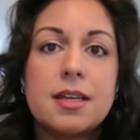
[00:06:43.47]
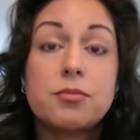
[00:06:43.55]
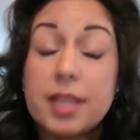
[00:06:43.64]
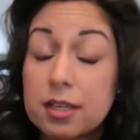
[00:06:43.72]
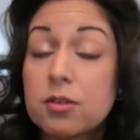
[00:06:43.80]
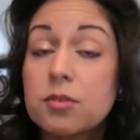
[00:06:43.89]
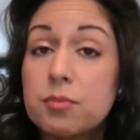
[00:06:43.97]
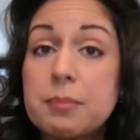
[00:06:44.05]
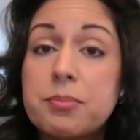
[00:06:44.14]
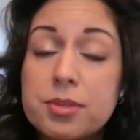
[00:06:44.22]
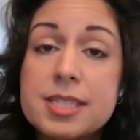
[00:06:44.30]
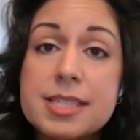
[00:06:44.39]
that are
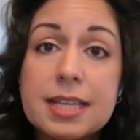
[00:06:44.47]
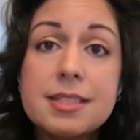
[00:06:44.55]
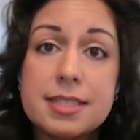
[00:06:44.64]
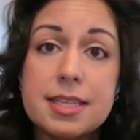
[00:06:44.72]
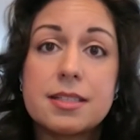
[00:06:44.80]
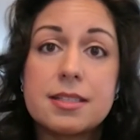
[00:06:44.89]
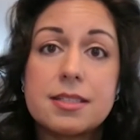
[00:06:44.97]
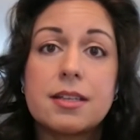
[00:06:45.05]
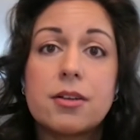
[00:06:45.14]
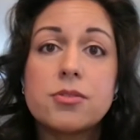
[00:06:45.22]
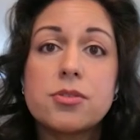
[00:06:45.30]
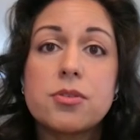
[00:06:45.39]
represented, you know.